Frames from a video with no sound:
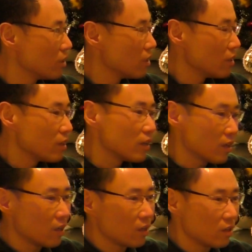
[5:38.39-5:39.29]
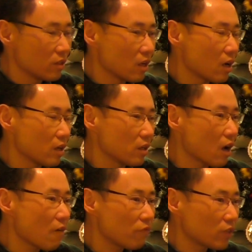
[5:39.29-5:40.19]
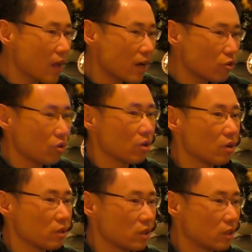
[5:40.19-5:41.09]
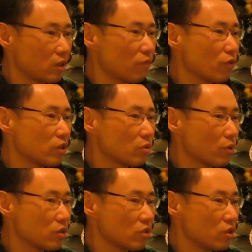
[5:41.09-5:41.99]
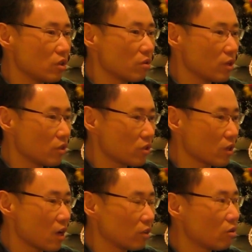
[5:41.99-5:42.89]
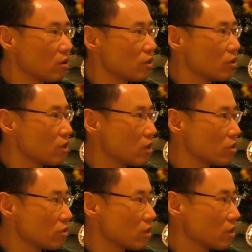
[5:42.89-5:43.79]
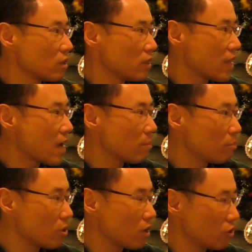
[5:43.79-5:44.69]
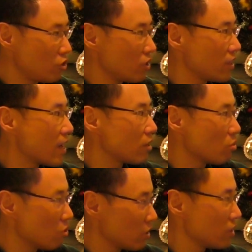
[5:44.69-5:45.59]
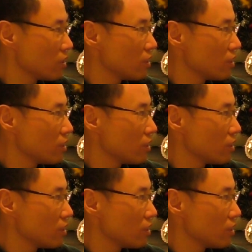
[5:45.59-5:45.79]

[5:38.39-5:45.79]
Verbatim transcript: Like Neo. Uh, the architecture, the difference with Neo is ontology is a net blockchain network,